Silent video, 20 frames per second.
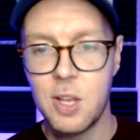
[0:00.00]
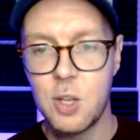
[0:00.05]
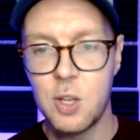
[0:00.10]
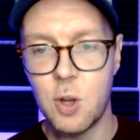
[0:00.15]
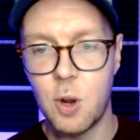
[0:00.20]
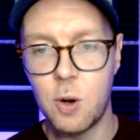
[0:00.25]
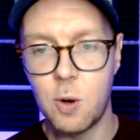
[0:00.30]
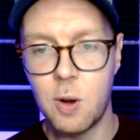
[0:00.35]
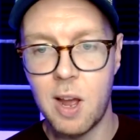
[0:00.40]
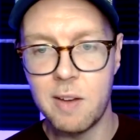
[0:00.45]

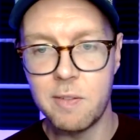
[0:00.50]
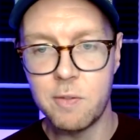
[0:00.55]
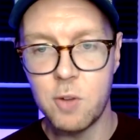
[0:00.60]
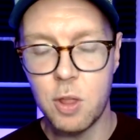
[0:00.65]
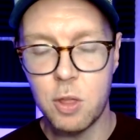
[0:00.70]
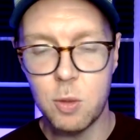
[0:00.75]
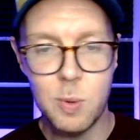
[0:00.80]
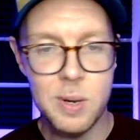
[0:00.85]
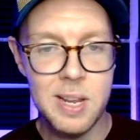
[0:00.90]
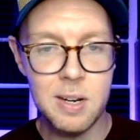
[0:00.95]
So I've
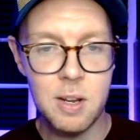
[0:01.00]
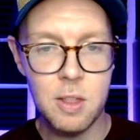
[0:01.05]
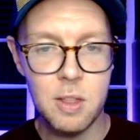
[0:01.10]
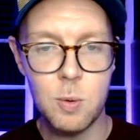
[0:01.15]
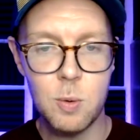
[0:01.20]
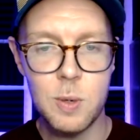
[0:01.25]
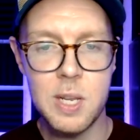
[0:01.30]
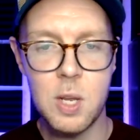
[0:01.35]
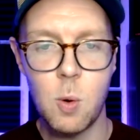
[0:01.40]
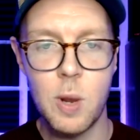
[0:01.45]
got 3 out of
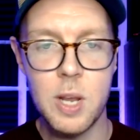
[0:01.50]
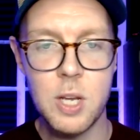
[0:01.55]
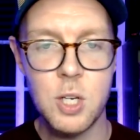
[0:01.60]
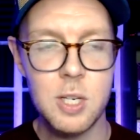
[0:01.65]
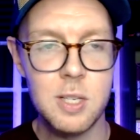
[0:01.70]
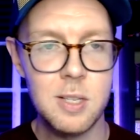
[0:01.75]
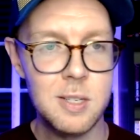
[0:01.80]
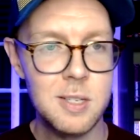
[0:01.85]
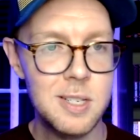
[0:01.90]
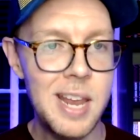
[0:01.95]
3
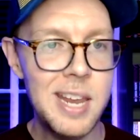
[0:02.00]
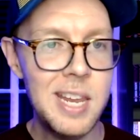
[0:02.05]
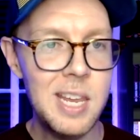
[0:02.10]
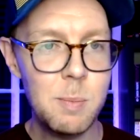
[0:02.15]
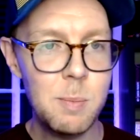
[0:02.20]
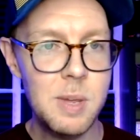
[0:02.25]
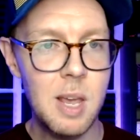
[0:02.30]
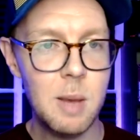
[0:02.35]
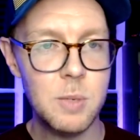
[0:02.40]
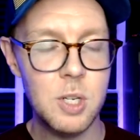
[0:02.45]
questions,
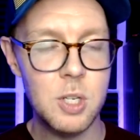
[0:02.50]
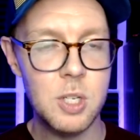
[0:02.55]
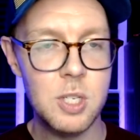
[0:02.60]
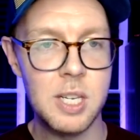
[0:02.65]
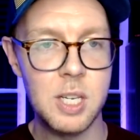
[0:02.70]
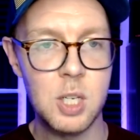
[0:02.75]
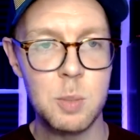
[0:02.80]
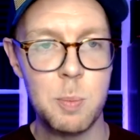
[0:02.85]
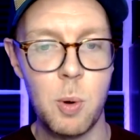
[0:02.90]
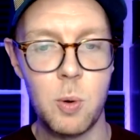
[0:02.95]
taking me up to
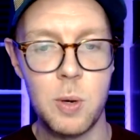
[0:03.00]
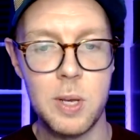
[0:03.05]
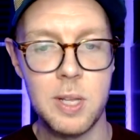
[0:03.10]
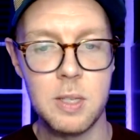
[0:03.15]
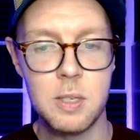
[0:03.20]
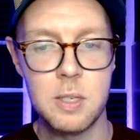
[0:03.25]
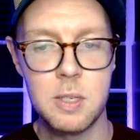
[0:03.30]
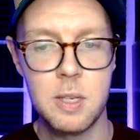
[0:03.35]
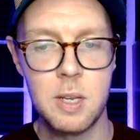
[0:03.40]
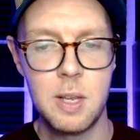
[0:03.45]
6
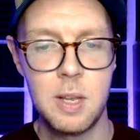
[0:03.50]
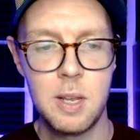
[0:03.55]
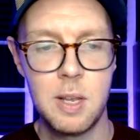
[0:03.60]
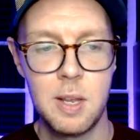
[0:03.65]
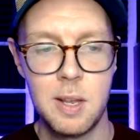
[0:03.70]
points.